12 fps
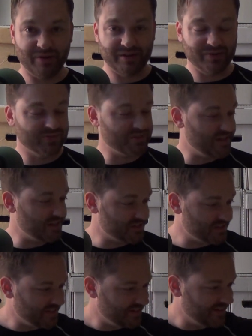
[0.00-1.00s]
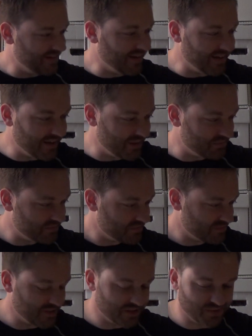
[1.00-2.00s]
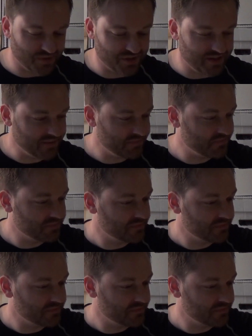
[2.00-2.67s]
want to use this. Pretty cool thing.